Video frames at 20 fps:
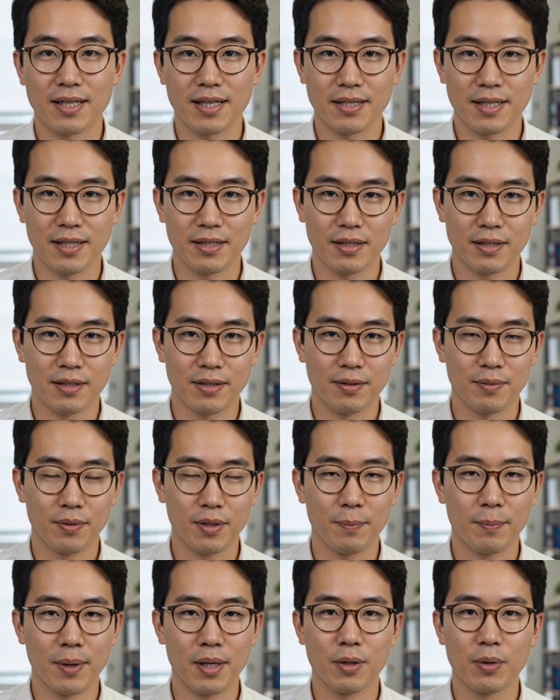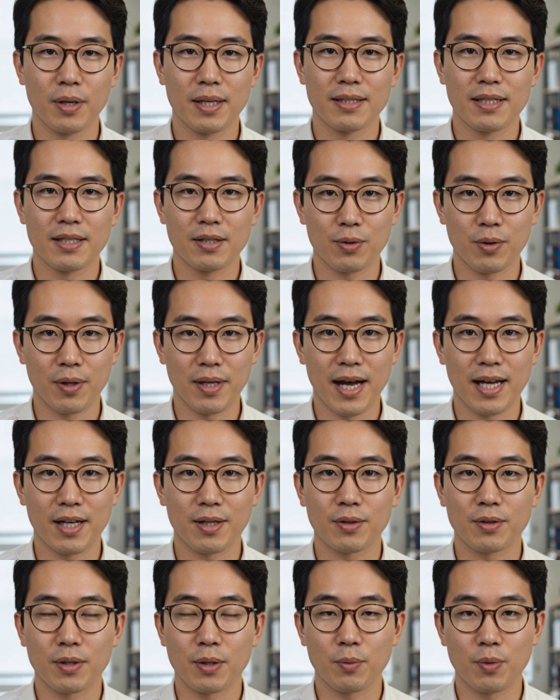conditions for a bug like this one
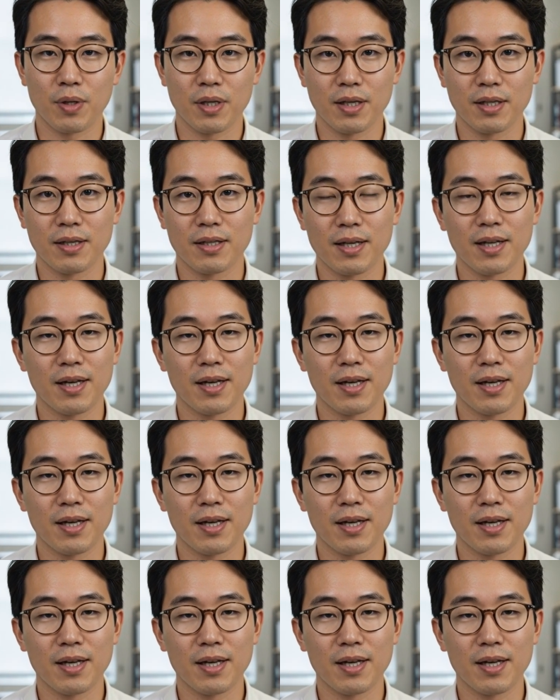actually were.